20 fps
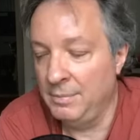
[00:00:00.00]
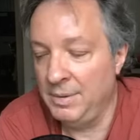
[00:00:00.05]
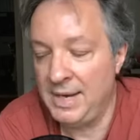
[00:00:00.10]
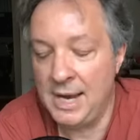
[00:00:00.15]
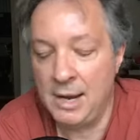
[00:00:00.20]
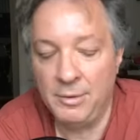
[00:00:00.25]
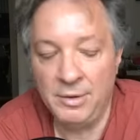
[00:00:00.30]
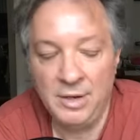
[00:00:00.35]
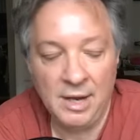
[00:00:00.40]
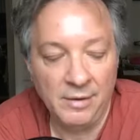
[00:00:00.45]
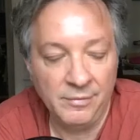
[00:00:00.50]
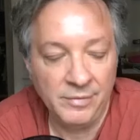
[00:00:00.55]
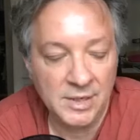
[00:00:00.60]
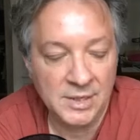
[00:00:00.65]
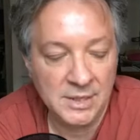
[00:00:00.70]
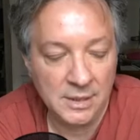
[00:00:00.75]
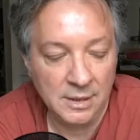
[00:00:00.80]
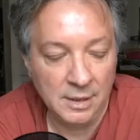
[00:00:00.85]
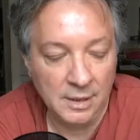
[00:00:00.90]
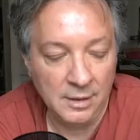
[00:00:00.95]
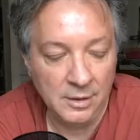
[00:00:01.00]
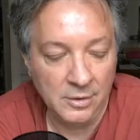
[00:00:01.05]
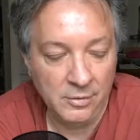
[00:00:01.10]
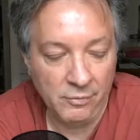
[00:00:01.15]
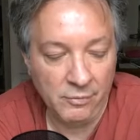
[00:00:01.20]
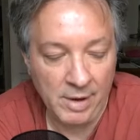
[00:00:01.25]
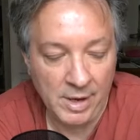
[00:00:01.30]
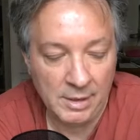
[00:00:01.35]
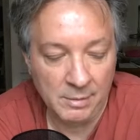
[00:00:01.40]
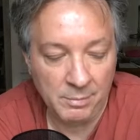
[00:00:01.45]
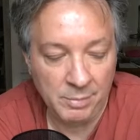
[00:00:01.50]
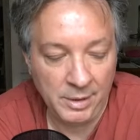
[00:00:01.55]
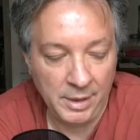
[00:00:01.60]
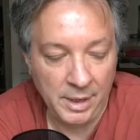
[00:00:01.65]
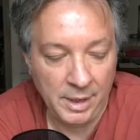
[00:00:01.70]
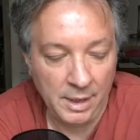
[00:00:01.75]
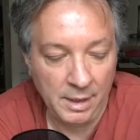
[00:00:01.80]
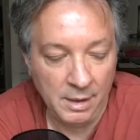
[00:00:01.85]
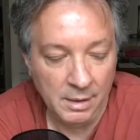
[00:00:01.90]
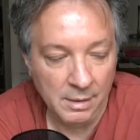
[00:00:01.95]
but now we have this
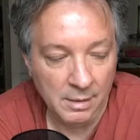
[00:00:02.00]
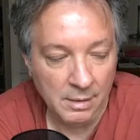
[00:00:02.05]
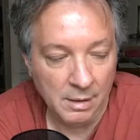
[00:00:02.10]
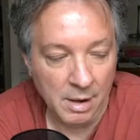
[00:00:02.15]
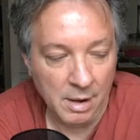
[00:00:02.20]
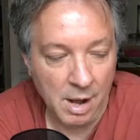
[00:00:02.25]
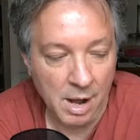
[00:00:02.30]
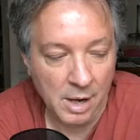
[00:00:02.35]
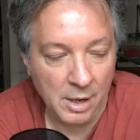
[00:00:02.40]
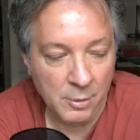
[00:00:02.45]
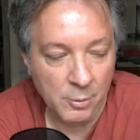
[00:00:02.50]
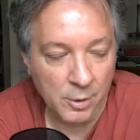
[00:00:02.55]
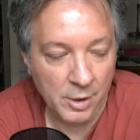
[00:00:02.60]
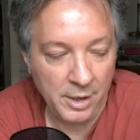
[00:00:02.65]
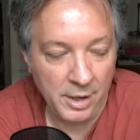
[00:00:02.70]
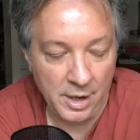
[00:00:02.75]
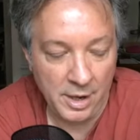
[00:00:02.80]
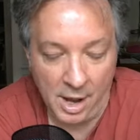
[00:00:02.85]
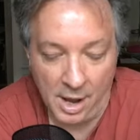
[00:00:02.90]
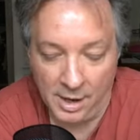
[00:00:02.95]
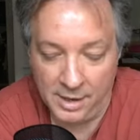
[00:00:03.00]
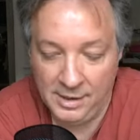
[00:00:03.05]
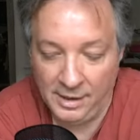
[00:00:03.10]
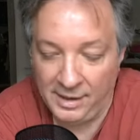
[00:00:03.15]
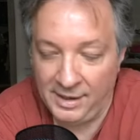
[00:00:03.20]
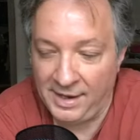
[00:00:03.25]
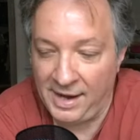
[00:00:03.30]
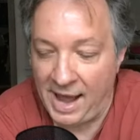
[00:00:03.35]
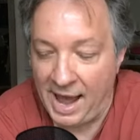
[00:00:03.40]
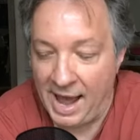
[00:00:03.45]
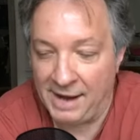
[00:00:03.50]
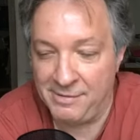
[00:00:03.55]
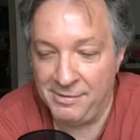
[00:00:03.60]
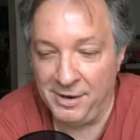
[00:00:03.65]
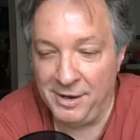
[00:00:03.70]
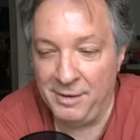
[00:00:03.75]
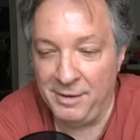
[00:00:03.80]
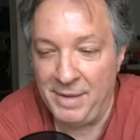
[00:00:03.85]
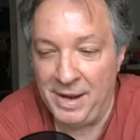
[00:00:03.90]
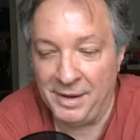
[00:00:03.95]
incredibly awkward and ugly
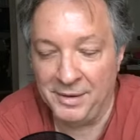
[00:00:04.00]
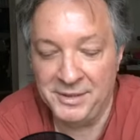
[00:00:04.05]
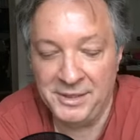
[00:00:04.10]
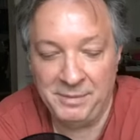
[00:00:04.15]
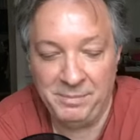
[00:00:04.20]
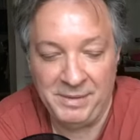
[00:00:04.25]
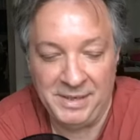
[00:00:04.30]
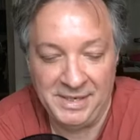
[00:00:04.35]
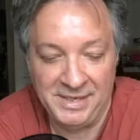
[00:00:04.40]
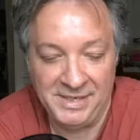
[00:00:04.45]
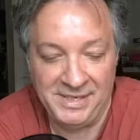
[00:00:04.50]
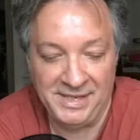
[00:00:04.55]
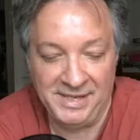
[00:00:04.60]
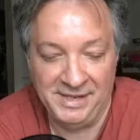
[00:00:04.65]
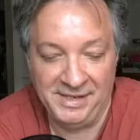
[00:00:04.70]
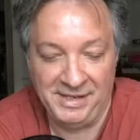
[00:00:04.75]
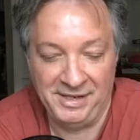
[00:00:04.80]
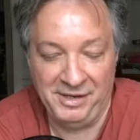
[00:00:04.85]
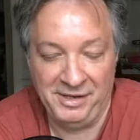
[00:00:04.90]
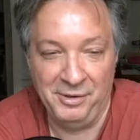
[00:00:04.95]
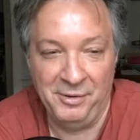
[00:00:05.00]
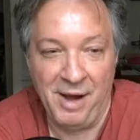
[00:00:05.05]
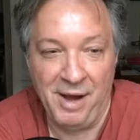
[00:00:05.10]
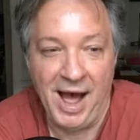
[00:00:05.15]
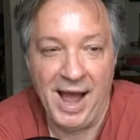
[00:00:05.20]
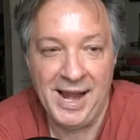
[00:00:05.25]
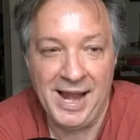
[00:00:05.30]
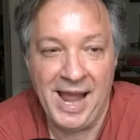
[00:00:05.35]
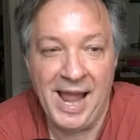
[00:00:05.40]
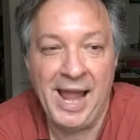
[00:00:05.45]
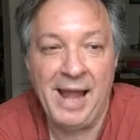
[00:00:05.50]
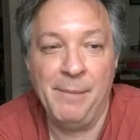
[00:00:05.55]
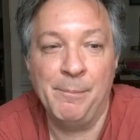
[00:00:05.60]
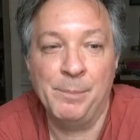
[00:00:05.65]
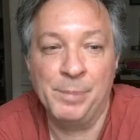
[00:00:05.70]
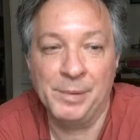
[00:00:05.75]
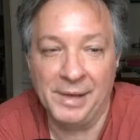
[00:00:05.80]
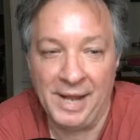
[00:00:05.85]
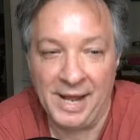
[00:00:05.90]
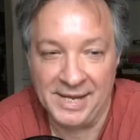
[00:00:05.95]
acronym LGBTQIA+,
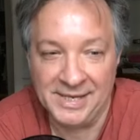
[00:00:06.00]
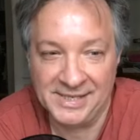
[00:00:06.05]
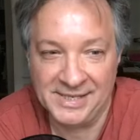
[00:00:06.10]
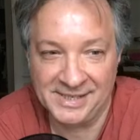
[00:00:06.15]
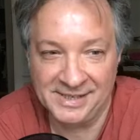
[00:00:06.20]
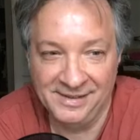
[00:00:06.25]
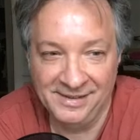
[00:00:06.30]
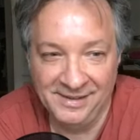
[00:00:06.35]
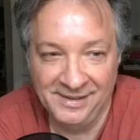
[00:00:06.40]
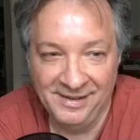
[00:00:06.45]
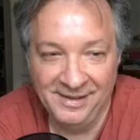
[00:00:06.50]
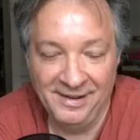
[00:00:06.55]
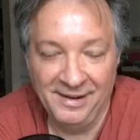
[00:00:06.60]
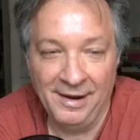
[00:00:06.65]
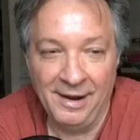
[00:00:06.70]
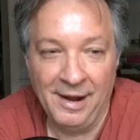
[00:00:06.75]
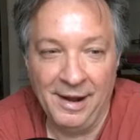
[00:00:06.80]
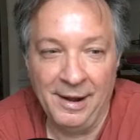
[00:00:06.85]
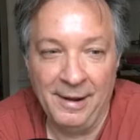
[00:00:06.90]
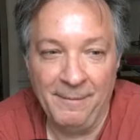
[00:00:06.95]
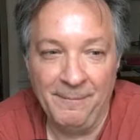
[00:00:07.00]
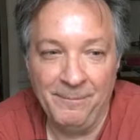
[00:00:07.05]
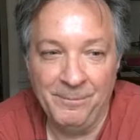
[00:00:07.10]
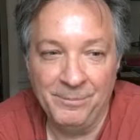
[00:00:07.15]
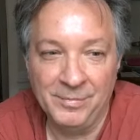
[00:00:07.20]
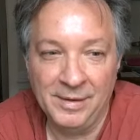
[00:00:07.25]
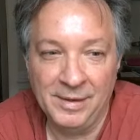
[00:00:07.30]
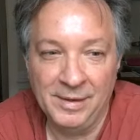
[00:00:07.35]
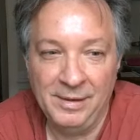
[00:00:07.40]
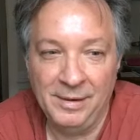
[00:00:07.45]
that